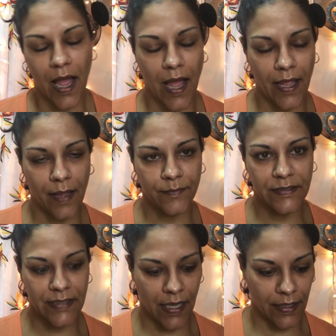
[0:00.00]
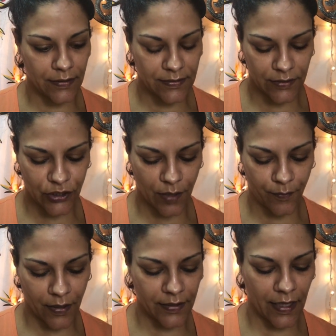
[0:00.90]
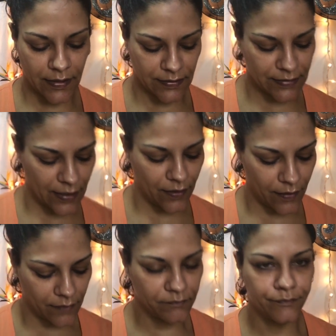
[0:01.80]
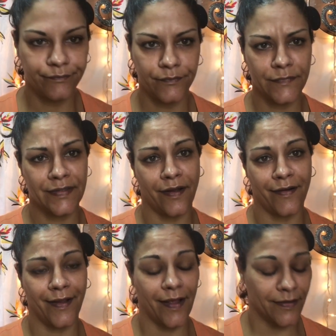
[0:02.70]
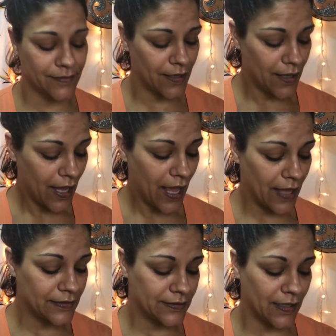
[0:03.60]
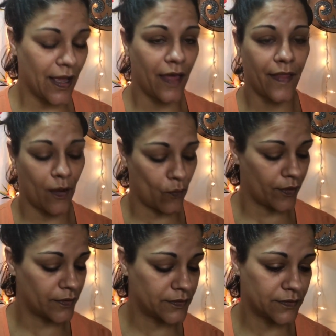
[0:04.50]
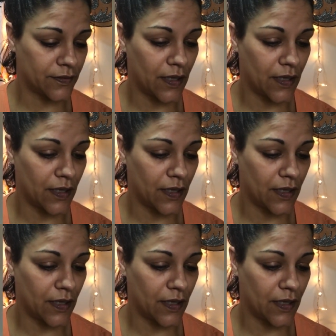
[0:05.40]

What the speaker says: I am dying to jump on that and see, sorry guys, and see how that works.